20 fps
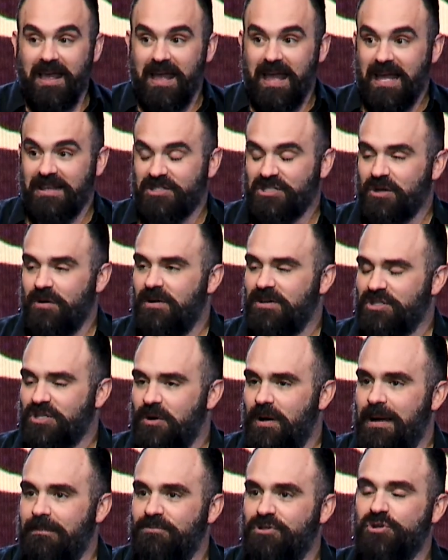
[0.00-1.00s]
And so
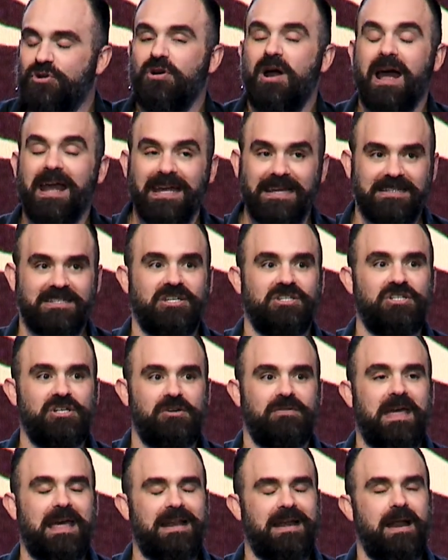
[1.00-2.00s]
I'm trying to do
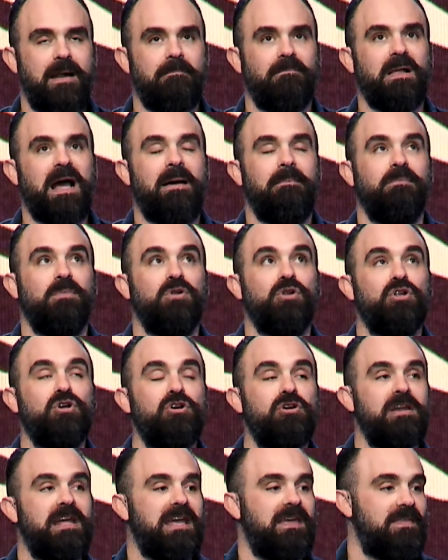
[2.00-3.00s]
that, and I'm
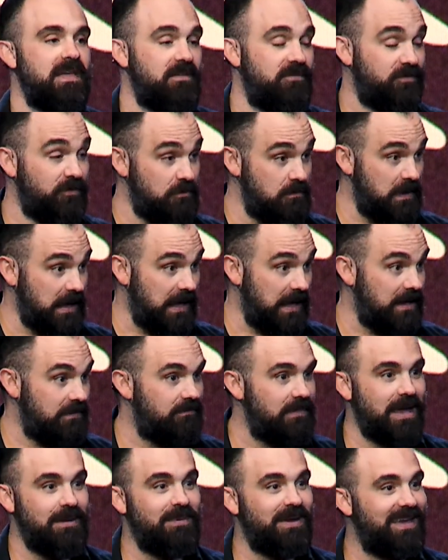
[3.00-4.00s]
learning that for me,
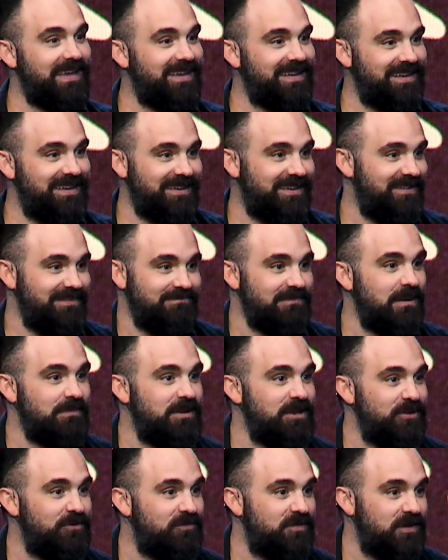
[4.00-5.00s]
maybe
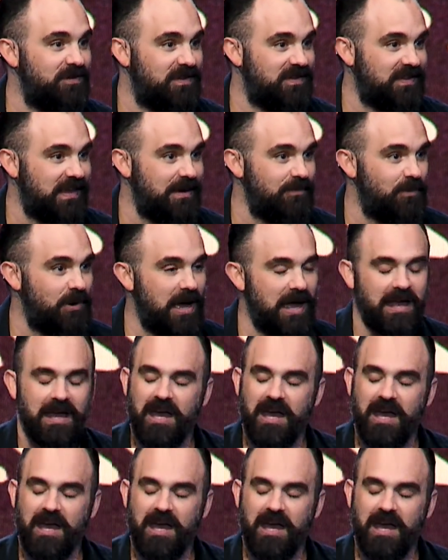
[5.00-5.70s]
you feel the same way.